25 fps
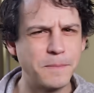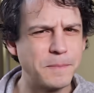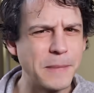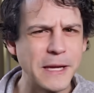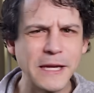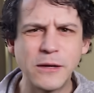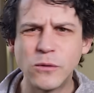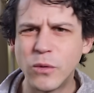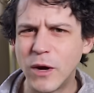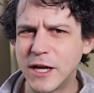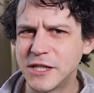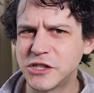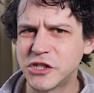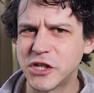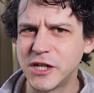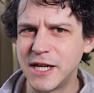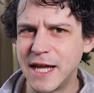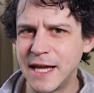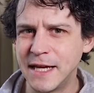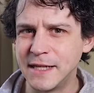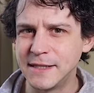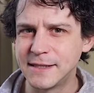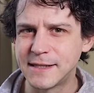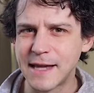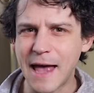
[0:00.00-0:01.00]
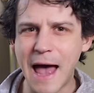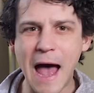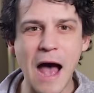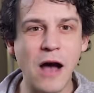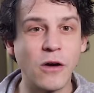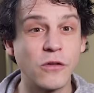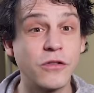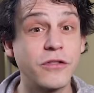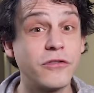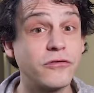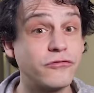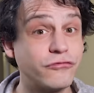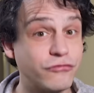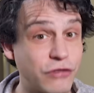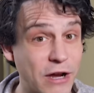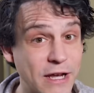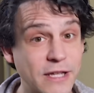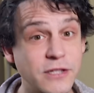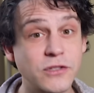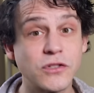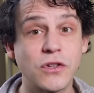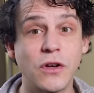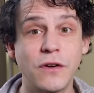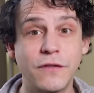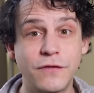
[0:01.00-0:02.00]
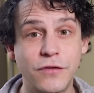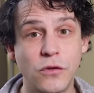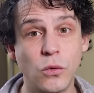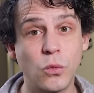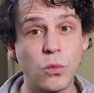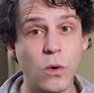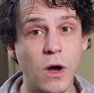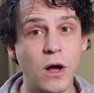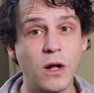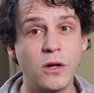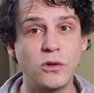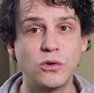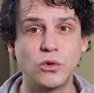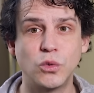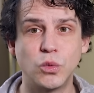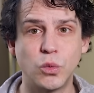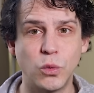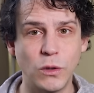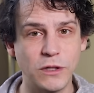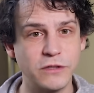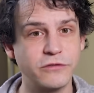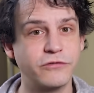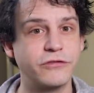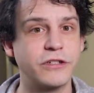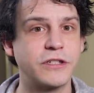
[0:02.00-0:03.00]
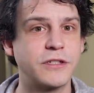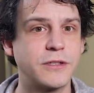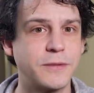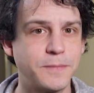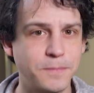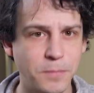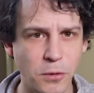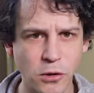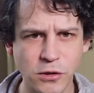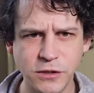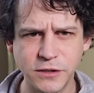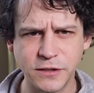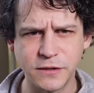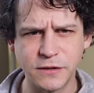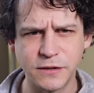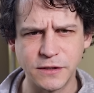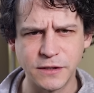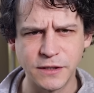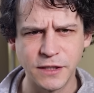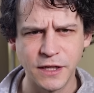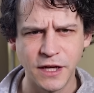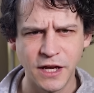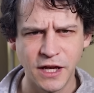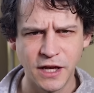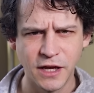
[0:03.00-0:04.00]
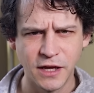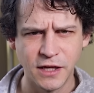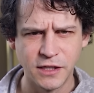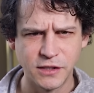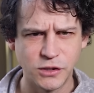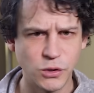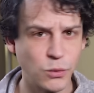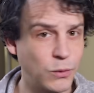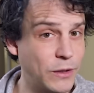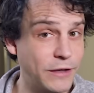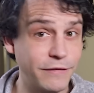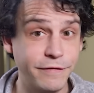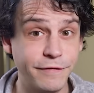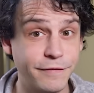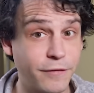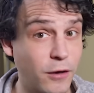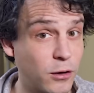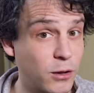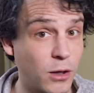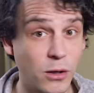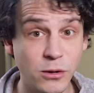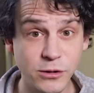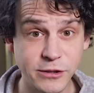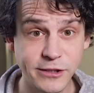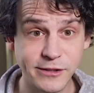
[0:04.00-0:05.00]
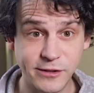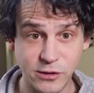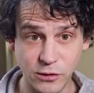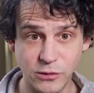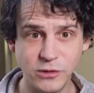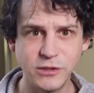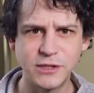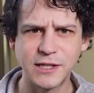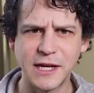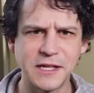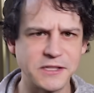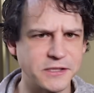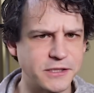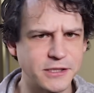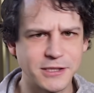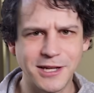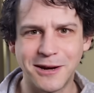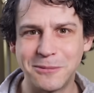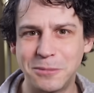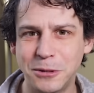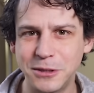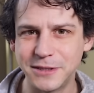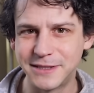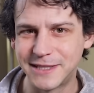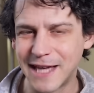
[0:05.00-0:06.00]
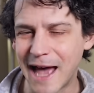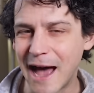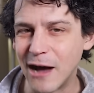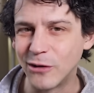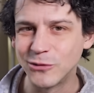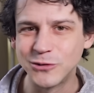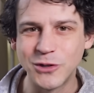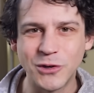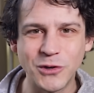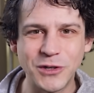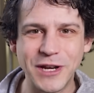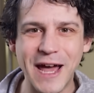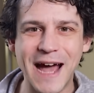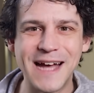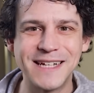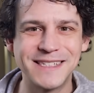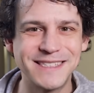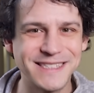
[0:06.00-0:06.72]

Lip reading: big question is how the rest of the world will respond. Do we follow suit and double down on our